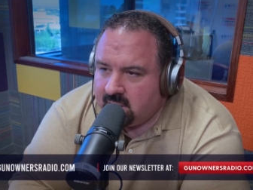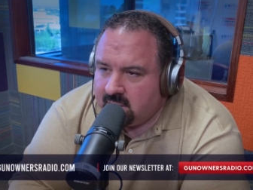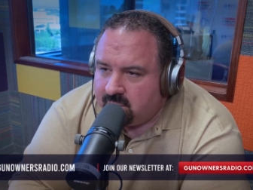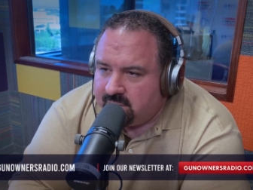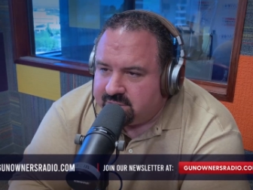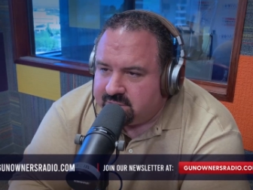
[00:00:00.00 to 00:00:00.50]

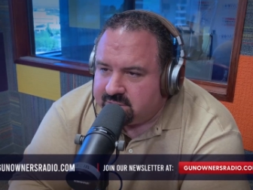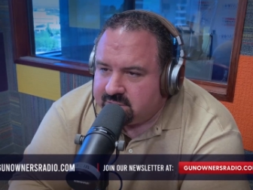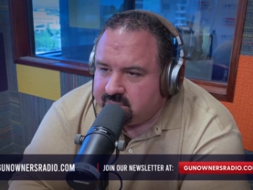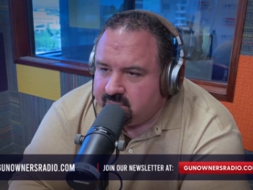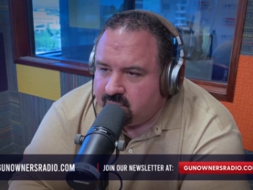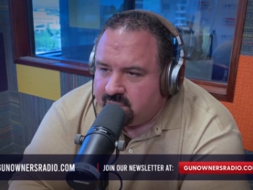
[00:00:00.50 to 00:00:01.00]
which Where's is
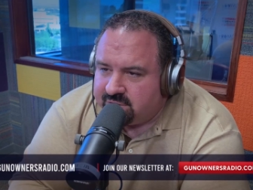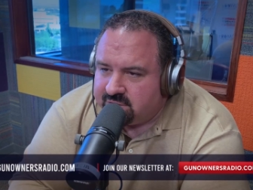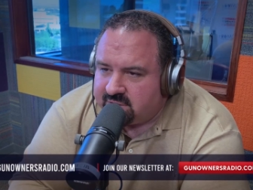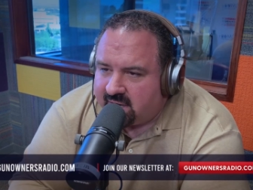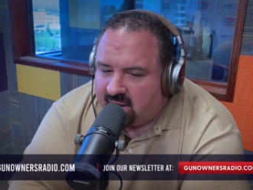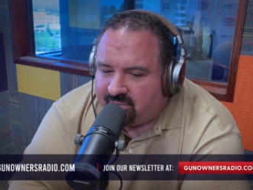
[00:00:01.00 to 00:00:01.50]
which
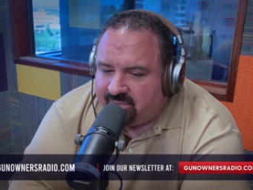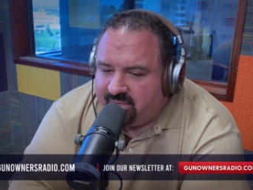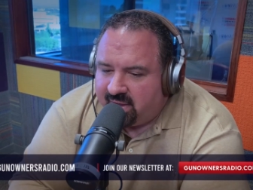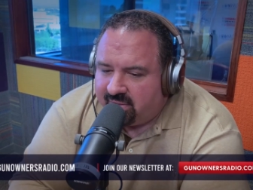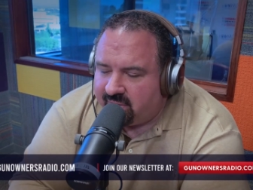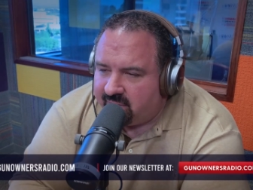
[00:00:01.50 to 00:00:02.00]
is like a
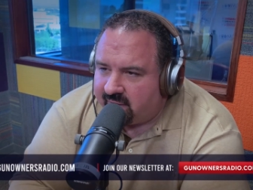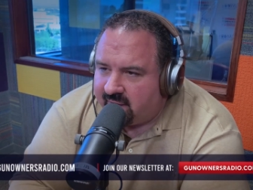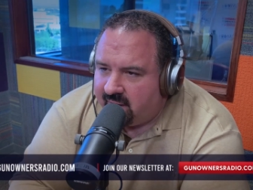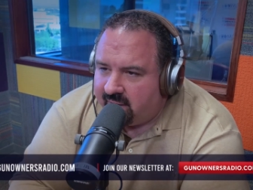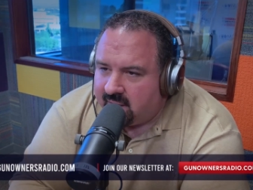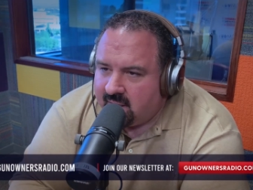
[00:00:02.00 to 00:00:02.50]
fifth of the
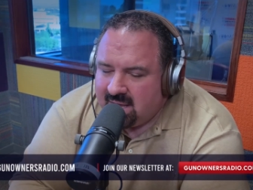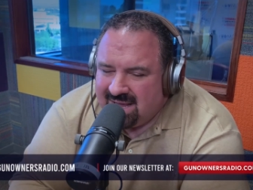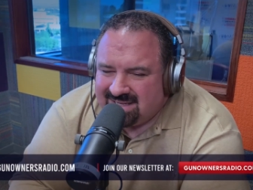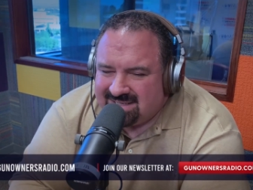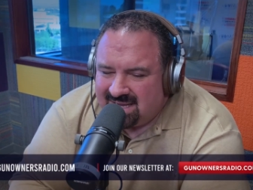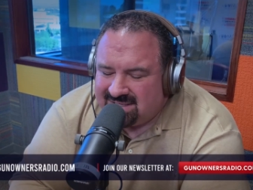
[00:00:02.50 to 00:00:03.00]
county.
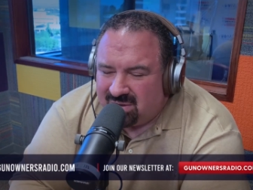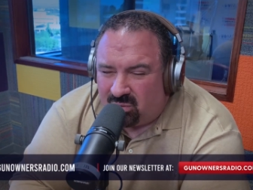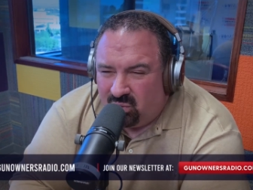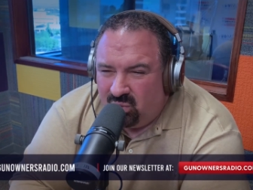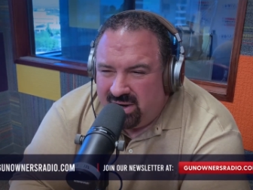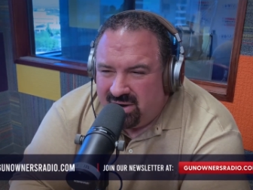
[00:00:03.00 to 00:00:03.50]
It's, it's a
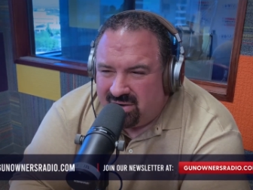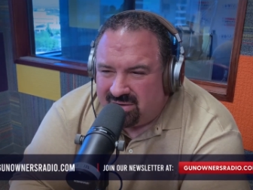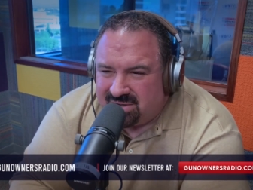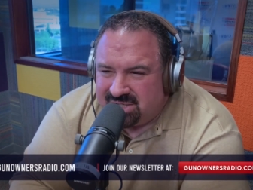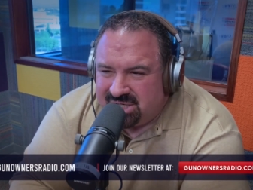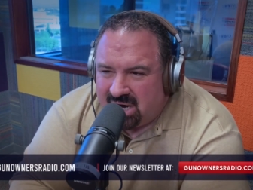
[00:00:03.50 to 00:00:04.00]

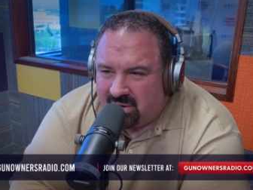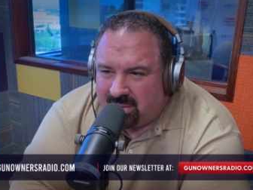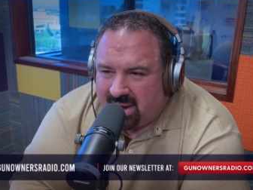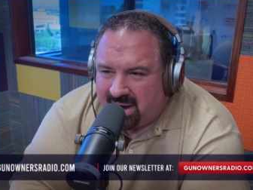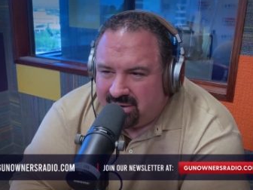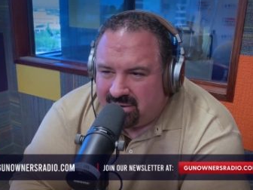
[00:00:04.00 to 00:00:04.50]
weird
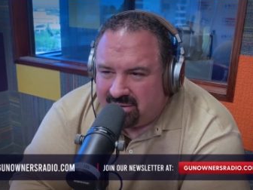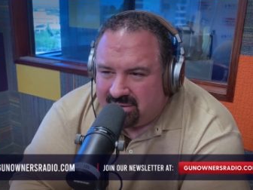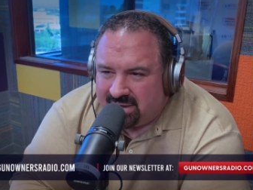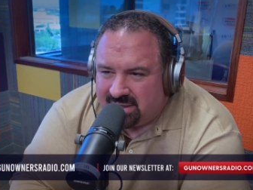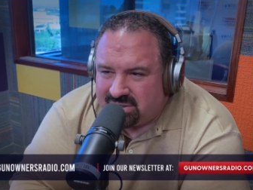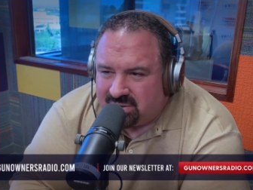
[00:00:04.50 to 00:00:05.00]
gerrymandered
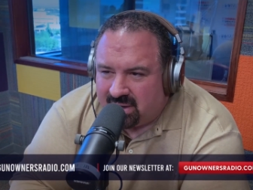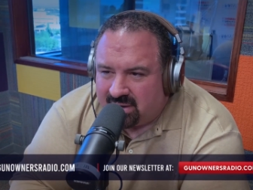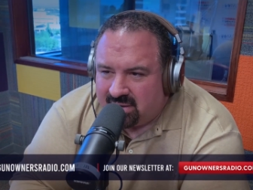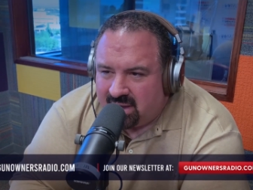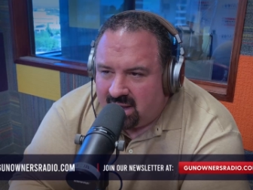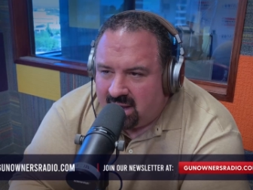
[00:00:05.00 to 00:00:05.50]

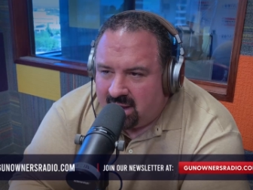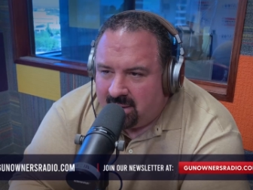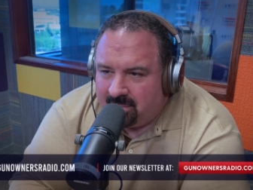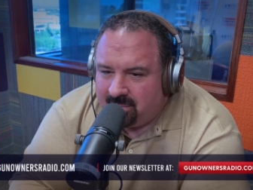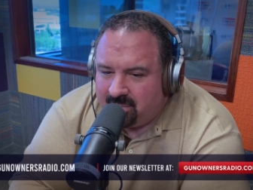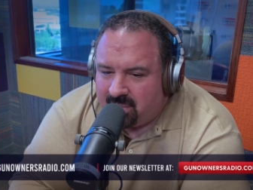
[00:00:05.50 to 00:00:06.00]
district.
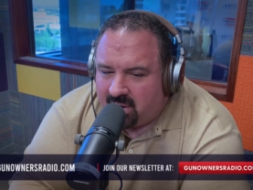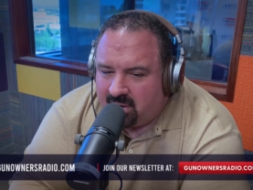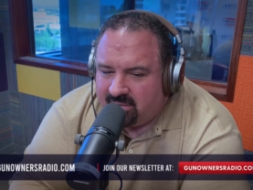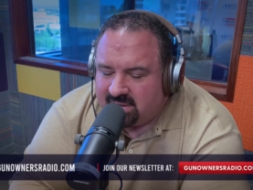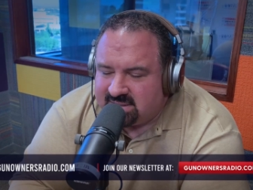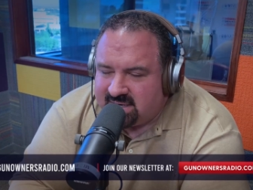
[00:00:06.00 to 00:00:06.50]
Um, part
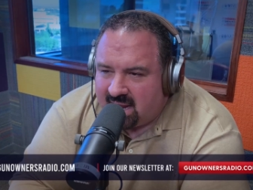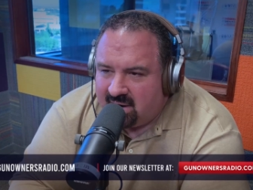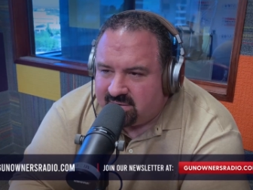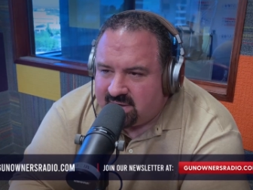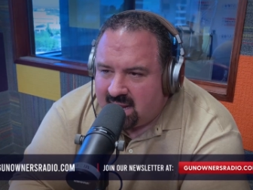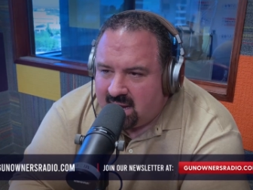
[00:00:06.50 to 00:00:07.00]
of it's
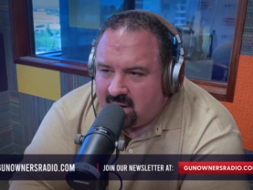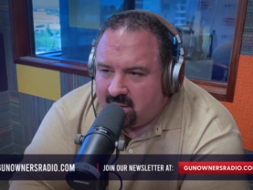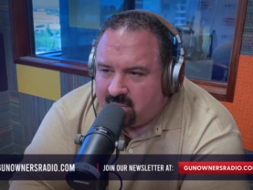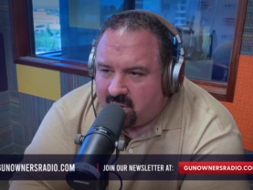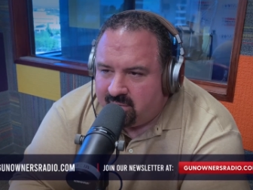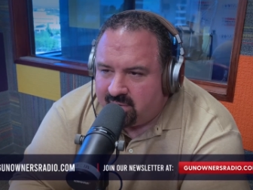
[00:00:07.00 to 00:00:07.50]

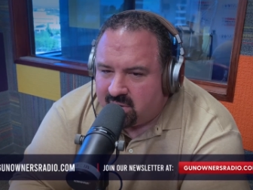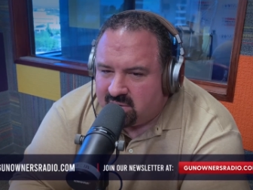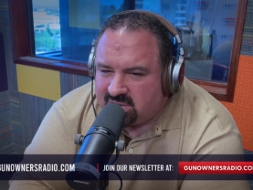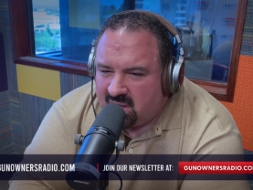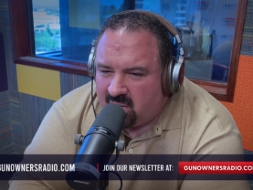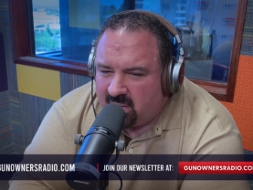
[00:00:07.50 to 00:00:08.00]
downtown. Part of it
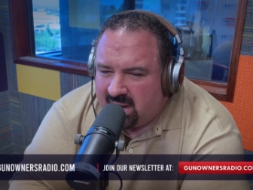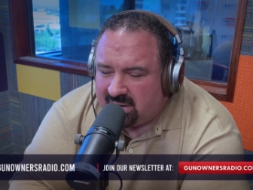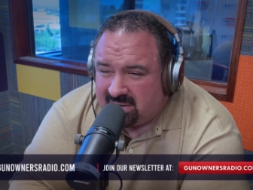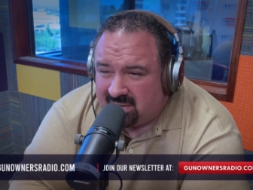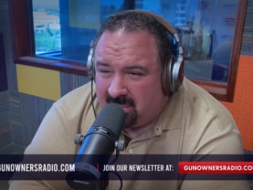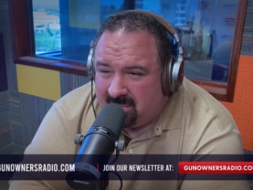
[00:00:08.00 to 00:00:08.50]
goes all the way out
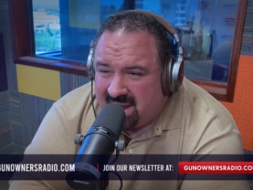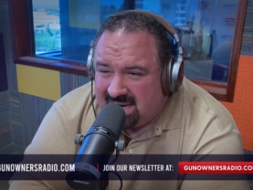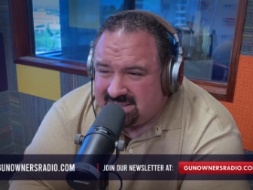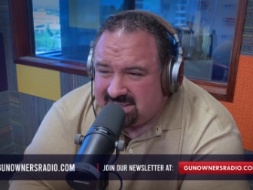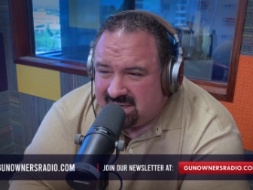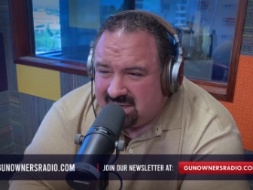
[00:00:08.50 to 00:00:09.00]
to La
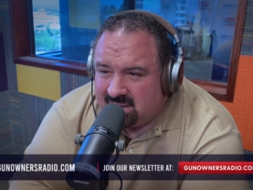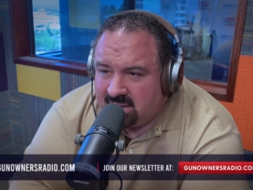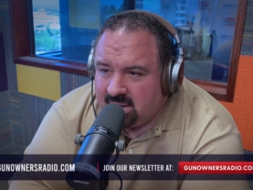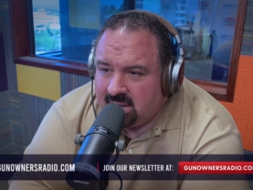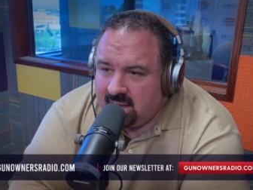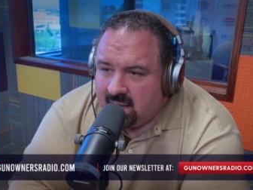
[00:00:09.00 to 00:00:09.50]
Mesa.
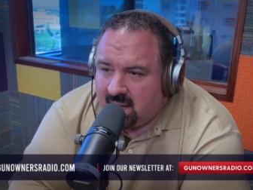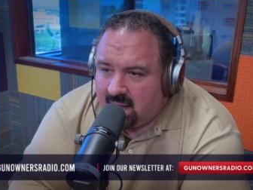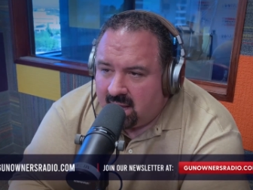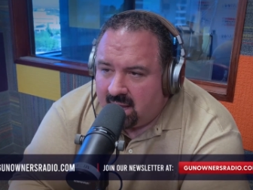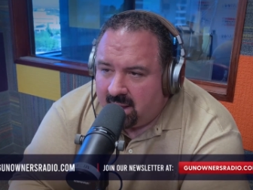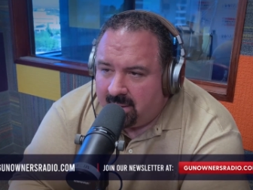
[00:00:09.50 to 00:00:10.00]

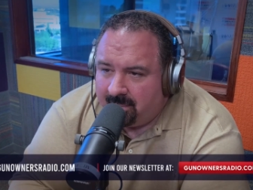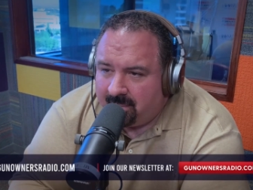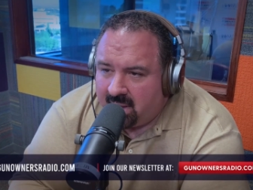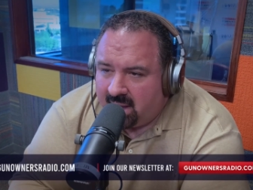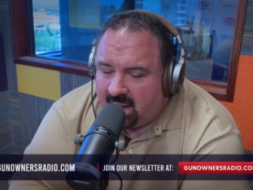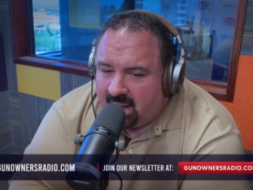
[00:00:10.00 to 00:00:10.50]
Um,
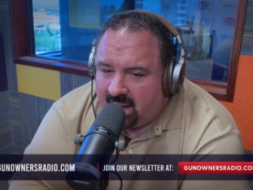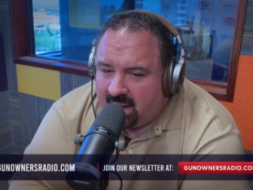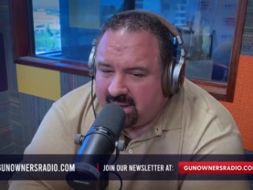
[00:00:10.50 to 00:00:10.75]
uh,